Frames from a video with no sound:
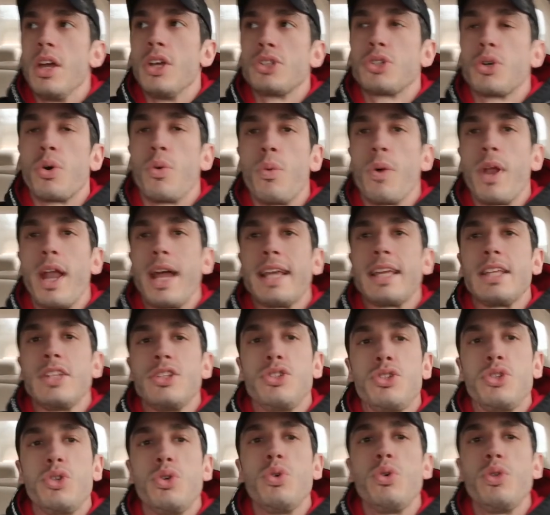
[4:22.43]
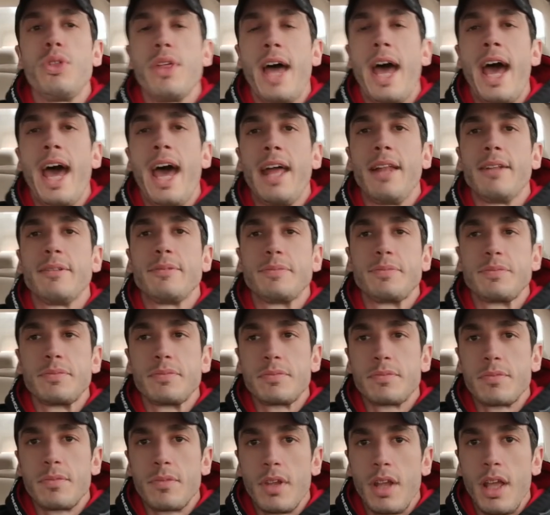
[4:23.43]
So when I can do that,
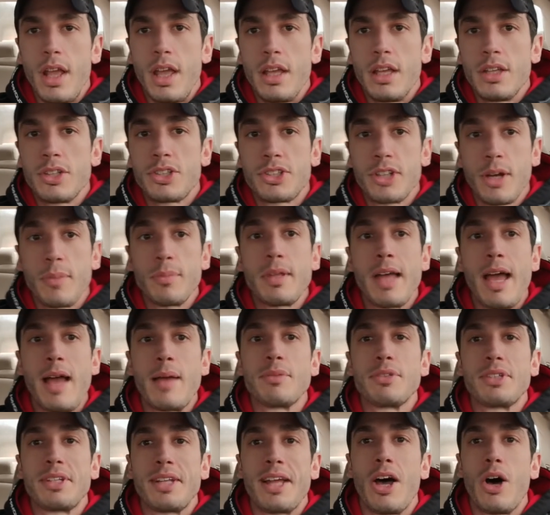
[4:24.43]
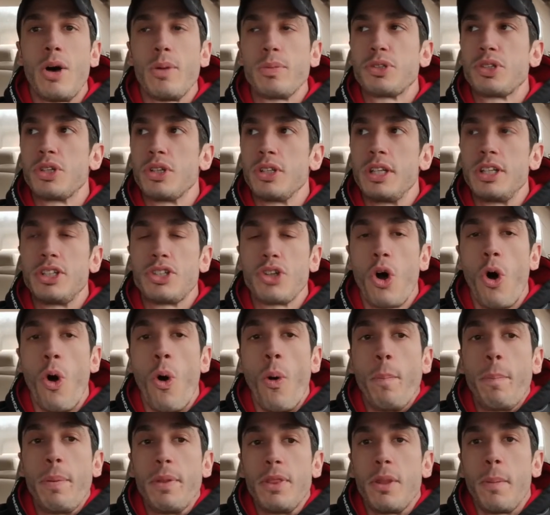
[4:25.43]
sometimes it helps at least
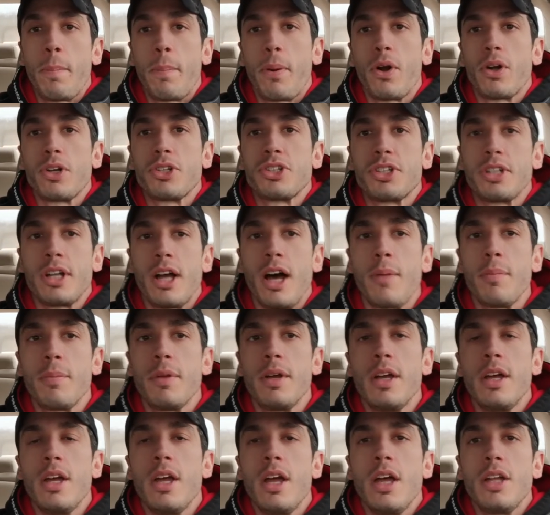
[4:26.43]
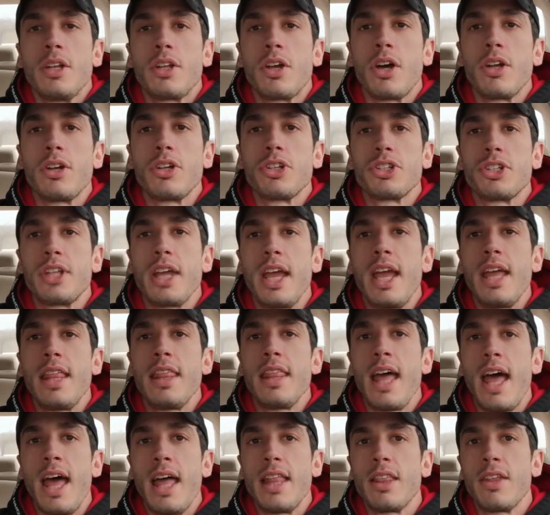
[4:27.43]
open the person up to
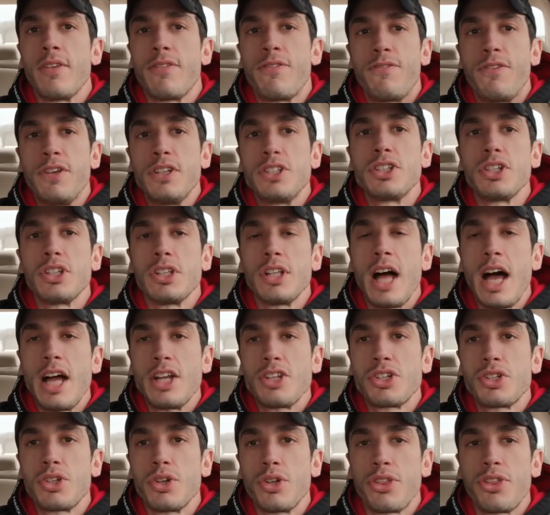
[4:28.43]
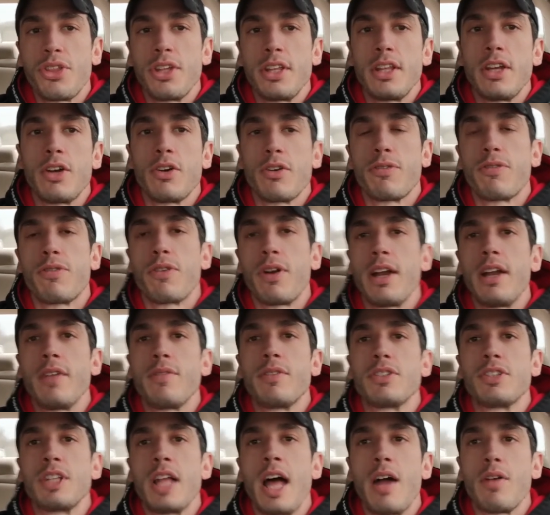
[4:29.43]
understand that the physiological thing they're afraid
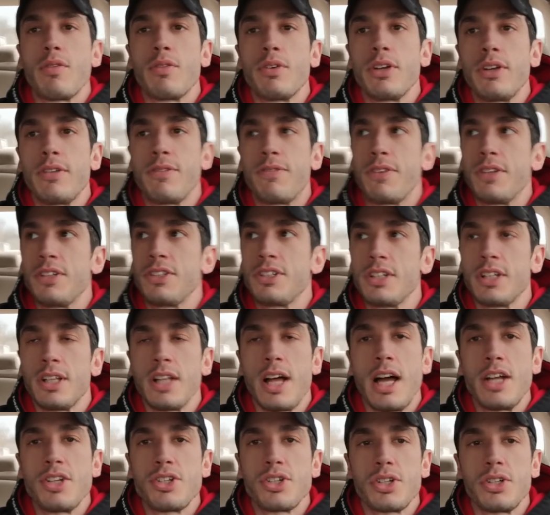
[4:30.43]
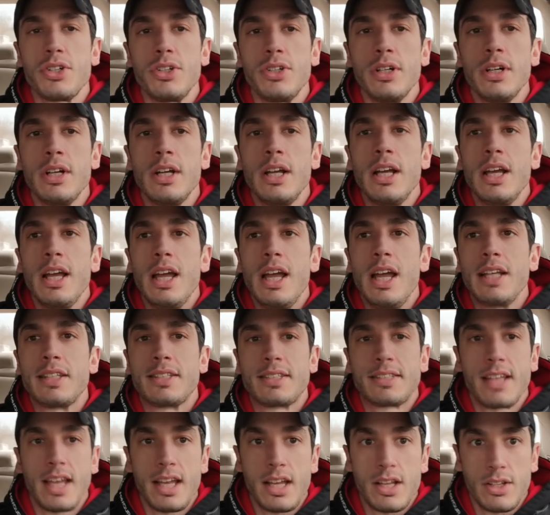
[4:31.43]
of is not really physiological
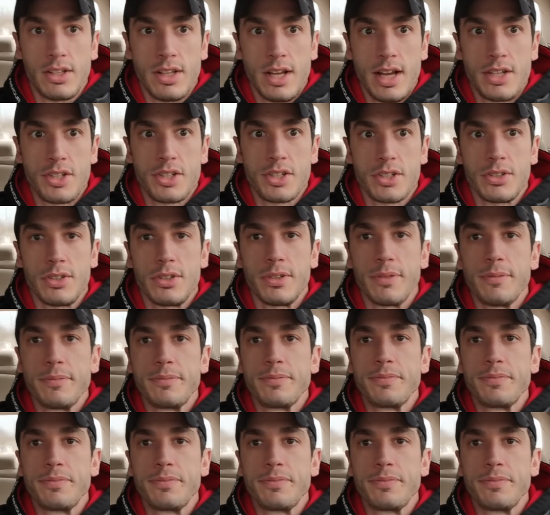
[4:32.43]
it's psychological.